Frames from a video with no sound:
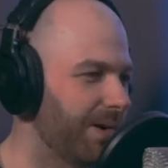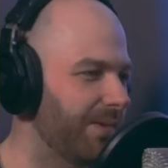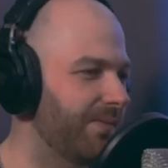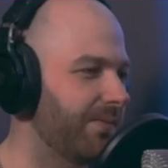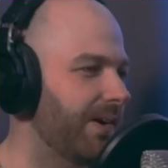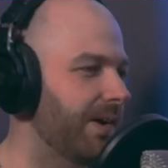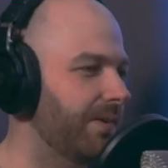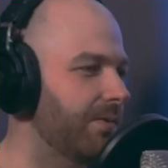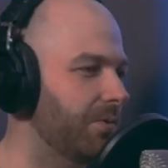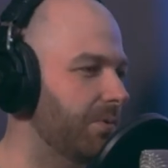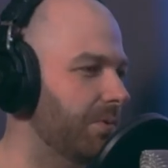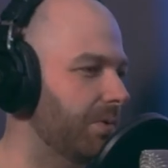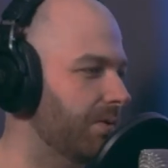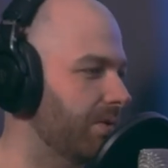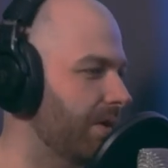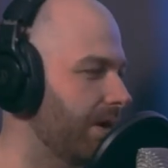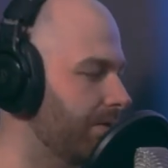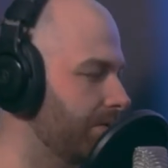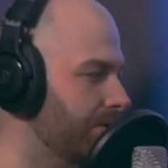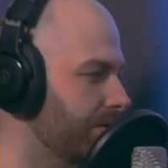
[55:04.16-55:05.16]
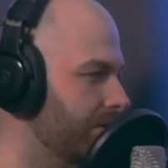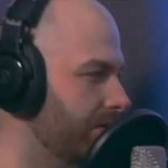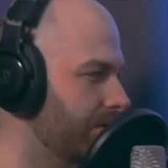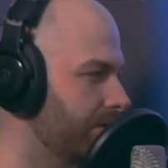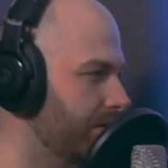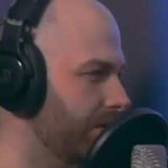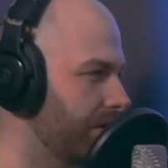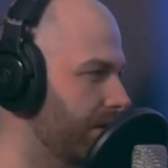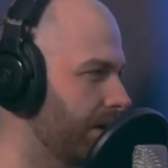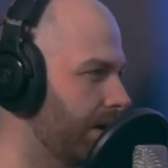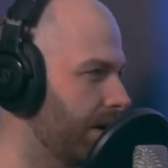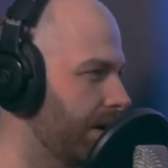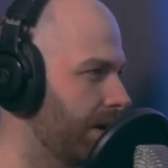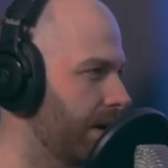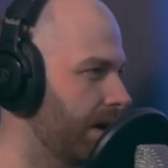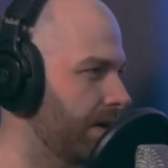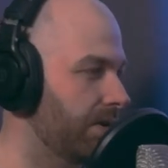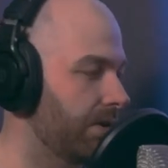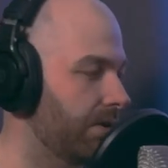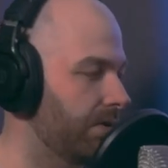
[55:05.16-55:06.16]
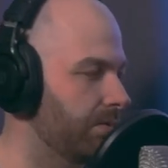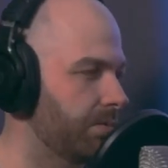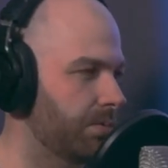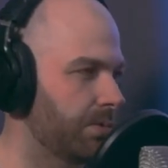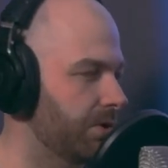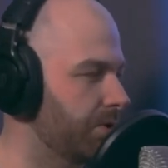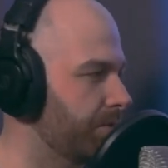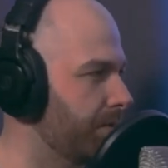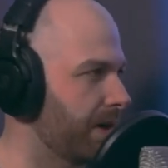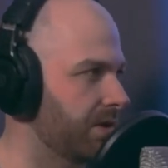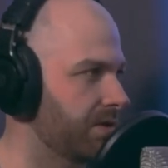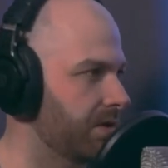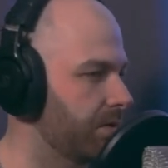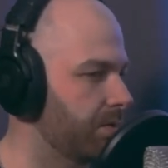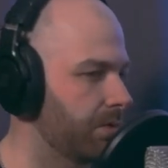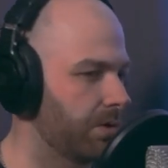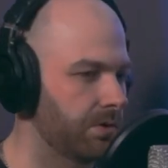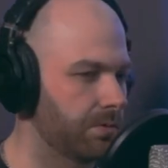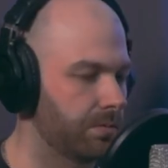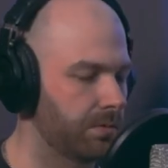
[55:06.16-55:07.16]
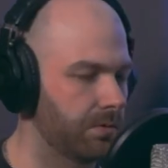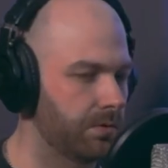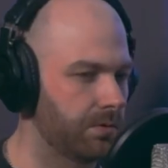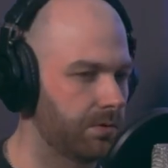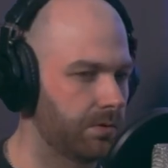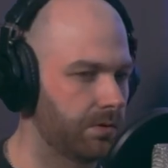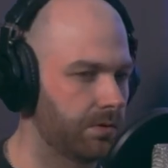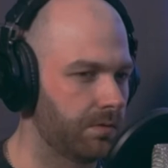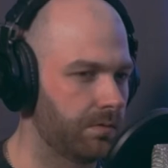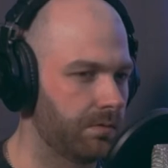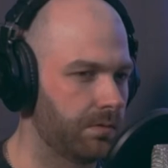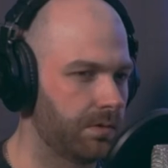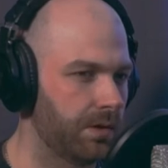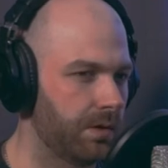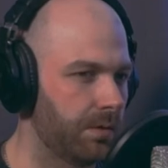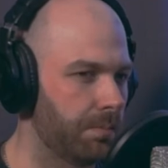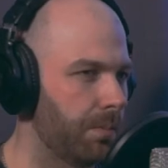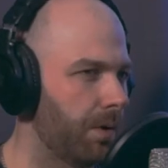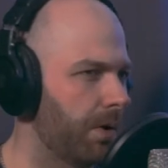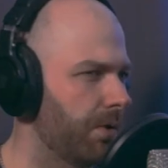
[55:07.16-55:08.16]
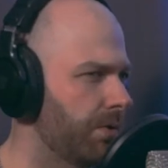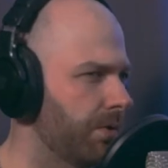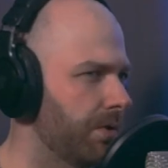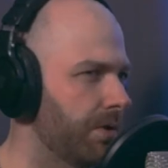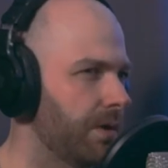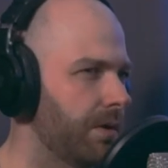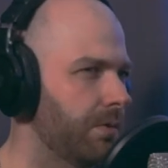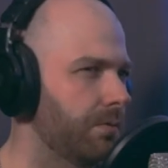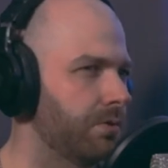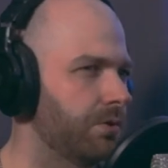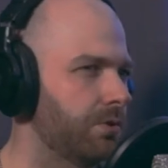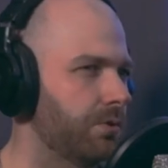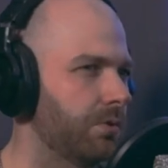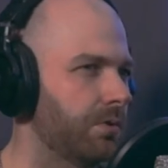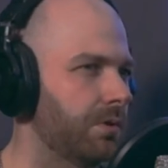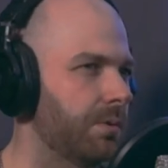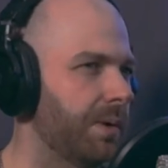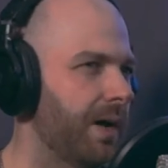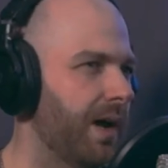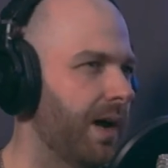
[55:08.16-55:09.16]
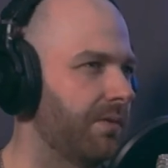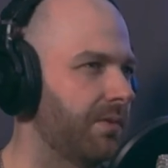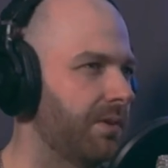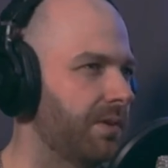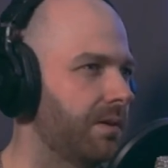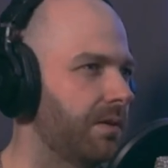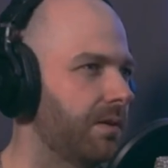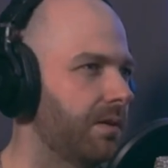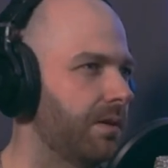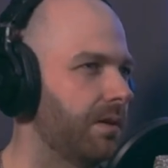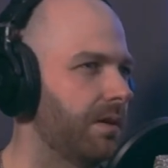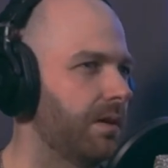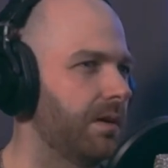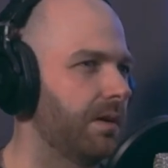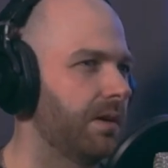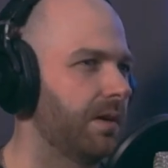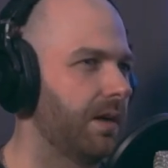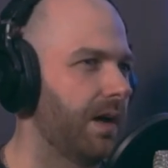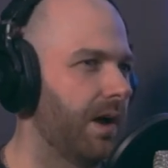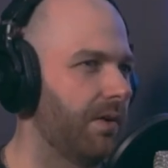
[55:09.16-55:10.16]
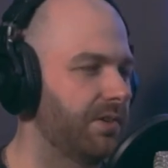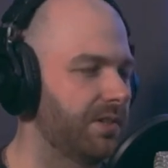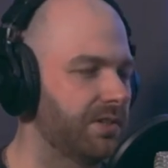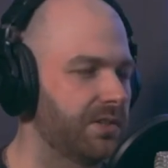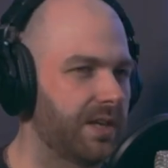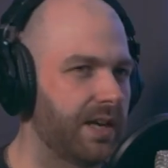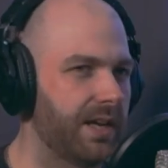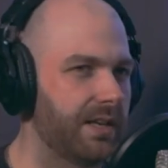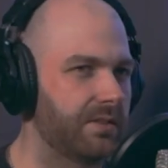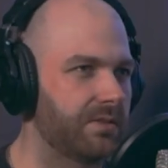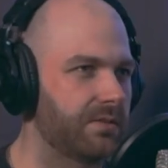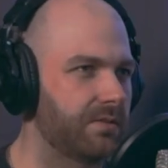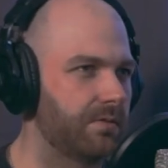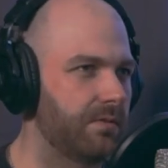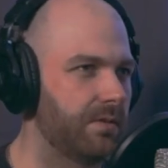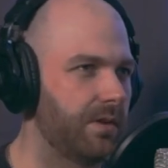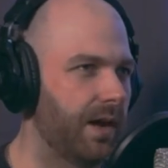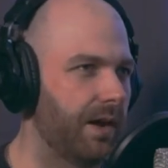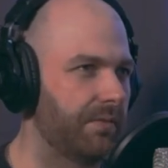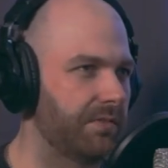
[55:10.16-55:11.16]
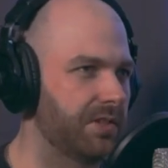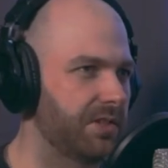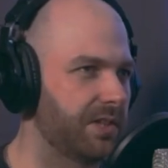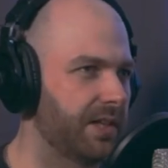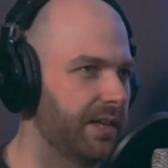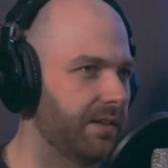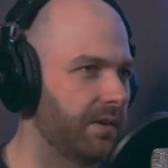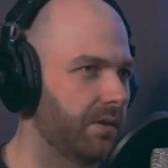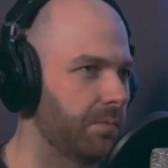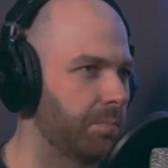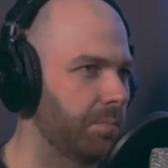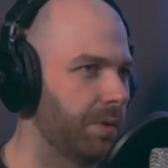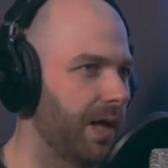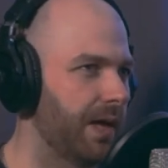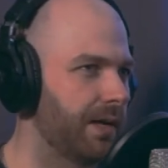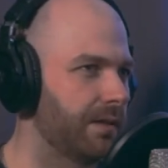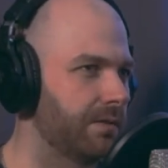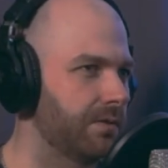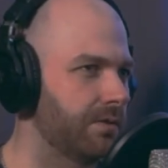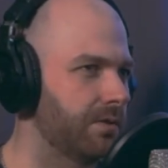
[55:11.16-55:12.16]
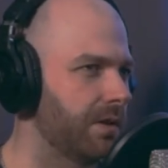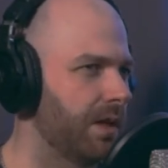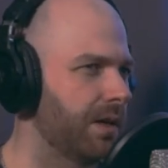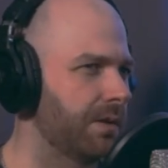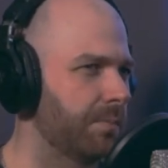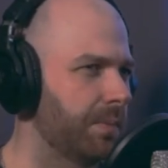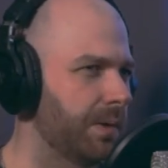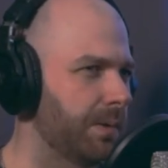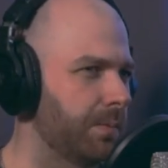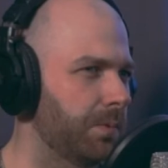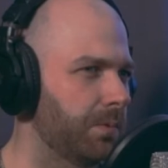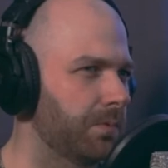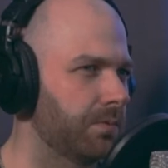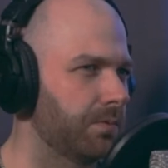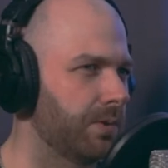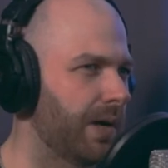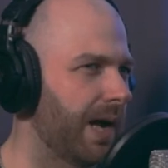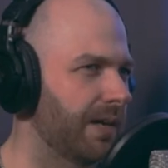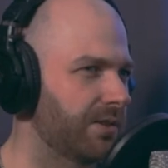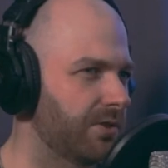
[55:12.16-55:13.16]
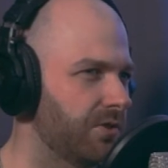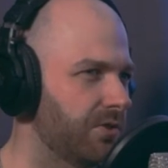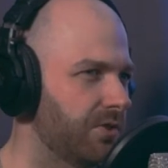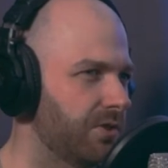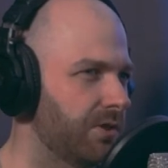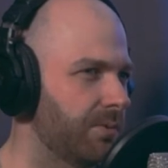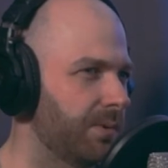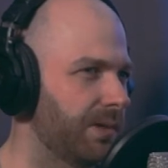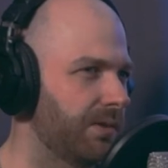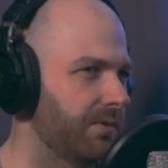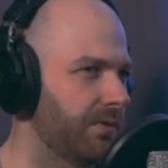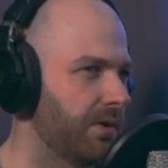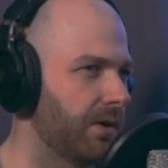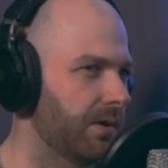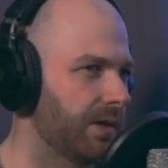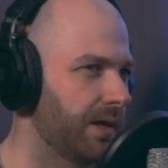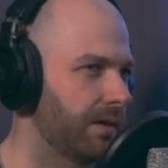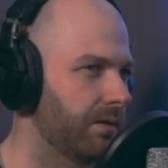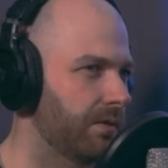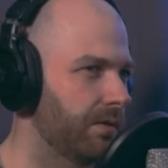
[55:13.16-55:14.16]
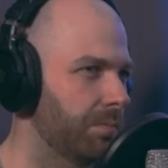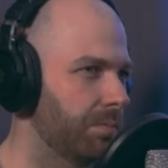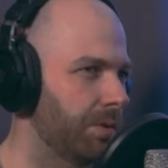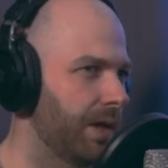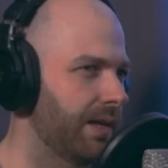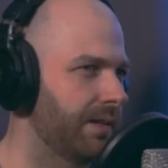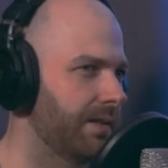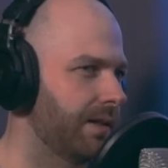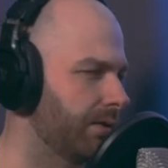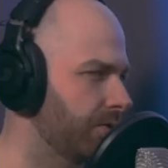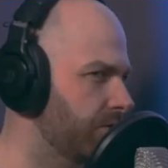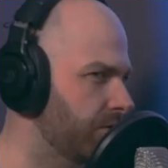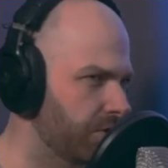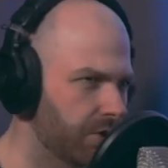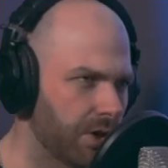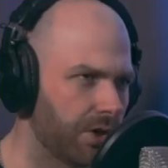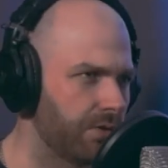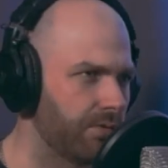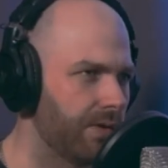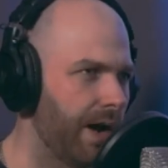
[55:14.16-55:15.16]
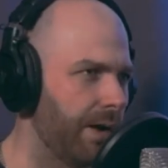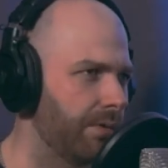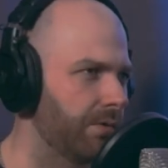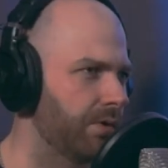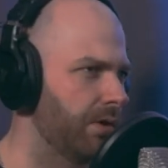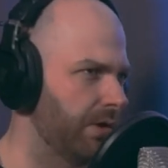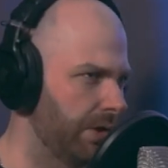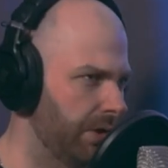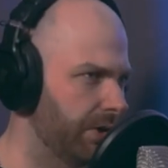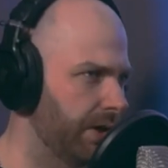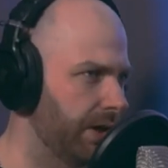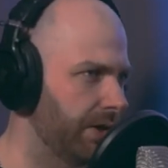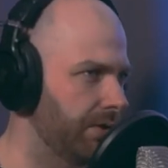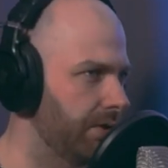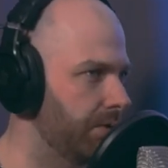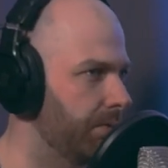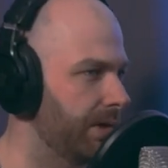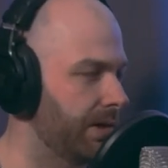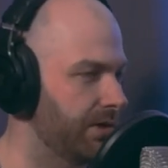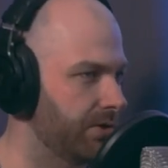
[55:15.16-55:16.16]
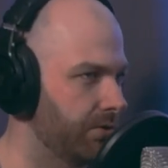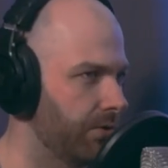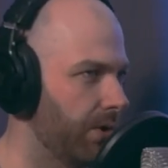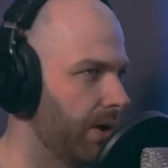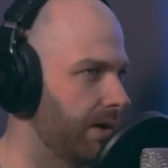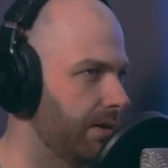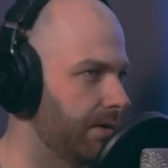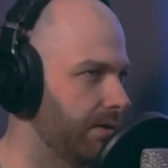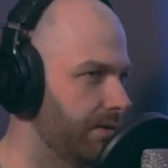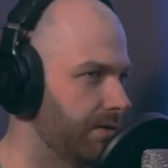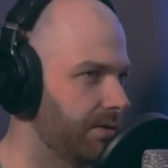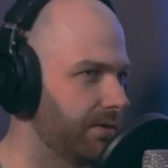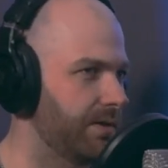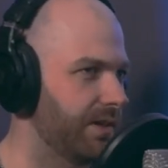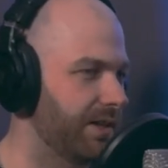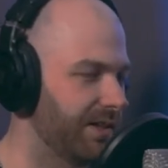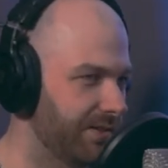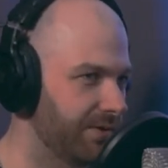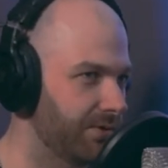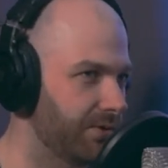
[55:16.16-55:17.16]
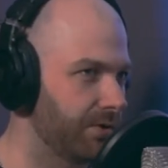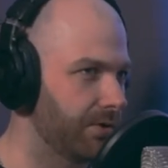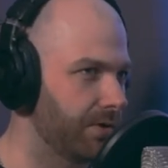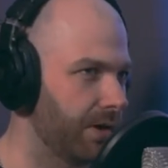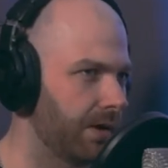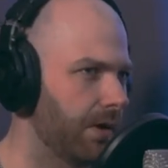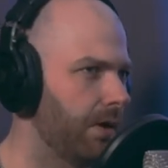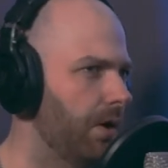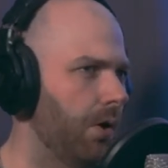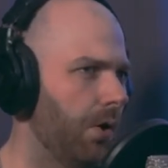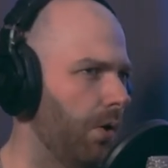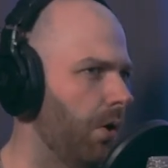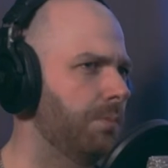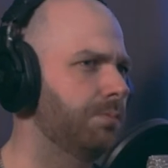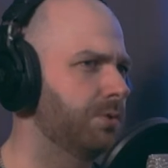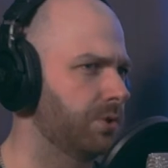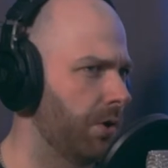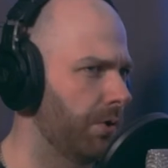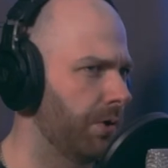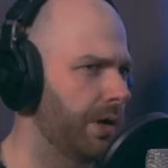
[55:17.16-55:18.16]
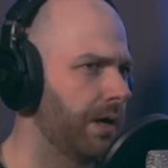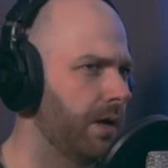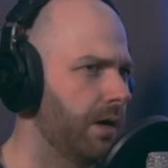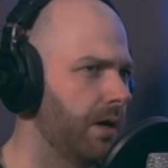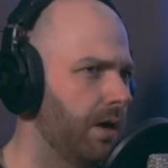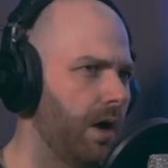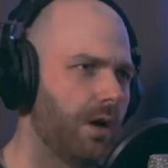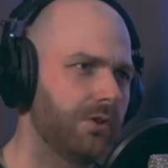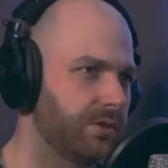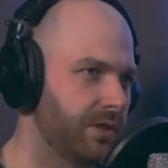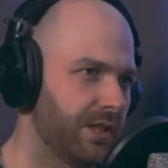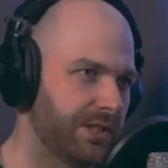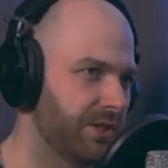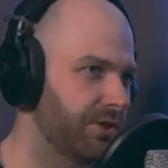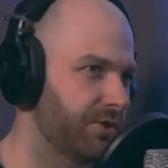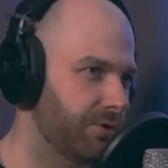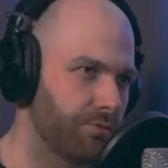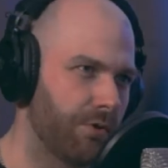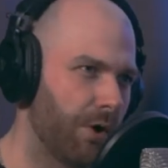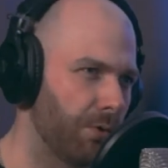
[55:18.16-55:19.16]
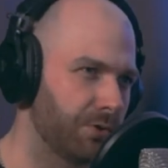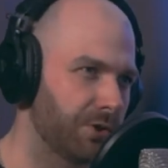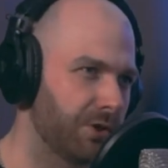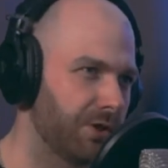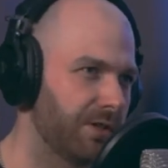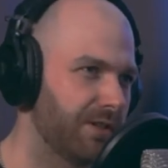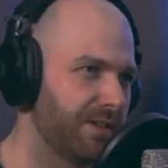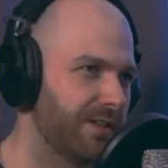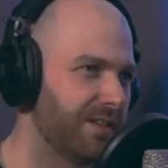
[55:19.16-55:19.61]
My favorite one of that was uh, I can't remember what special it was, but it was Dylan Moran who was talking about having having his kid having his kid on a plane is like people's reaction to oh. you uh-huh. when you've got a kid on a plane. They'll just turn around and look at you when it's crying, and he's, he's just like, "Oh, I'm sorry, I slit its throat."